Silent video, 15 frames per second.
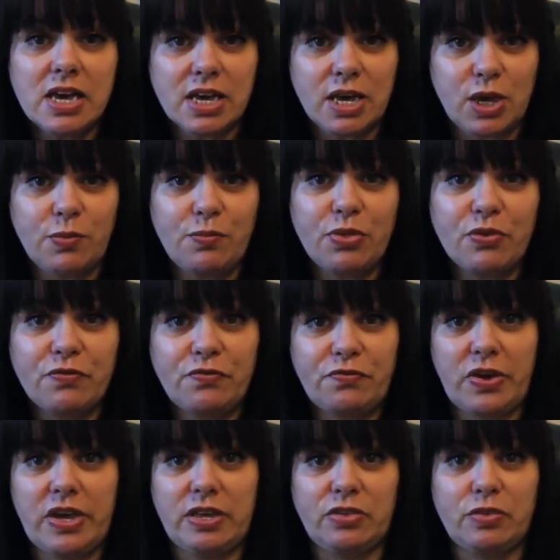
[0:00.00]
keep the
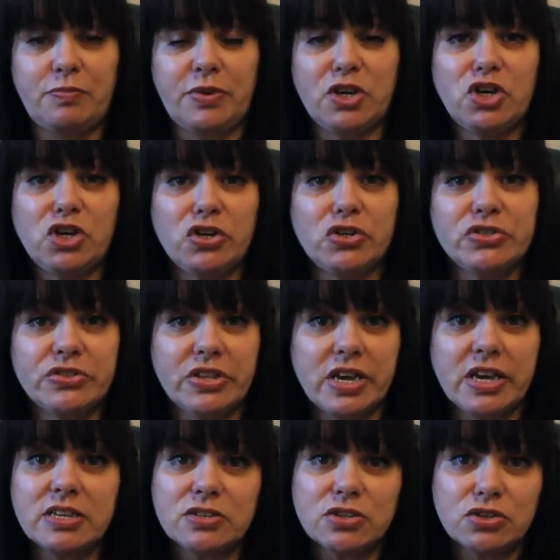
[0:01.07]
faith, because
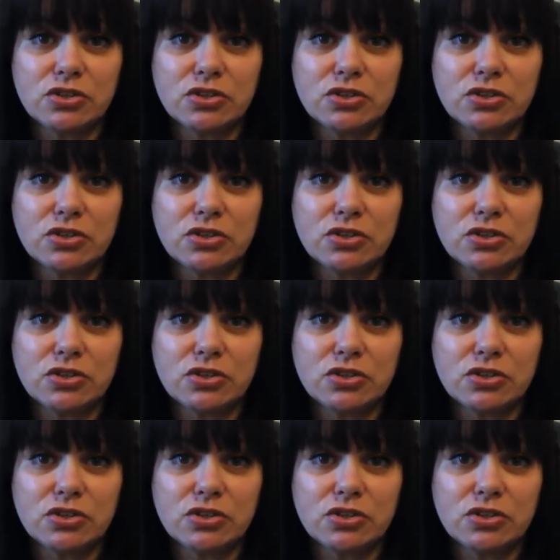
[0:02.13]
there is a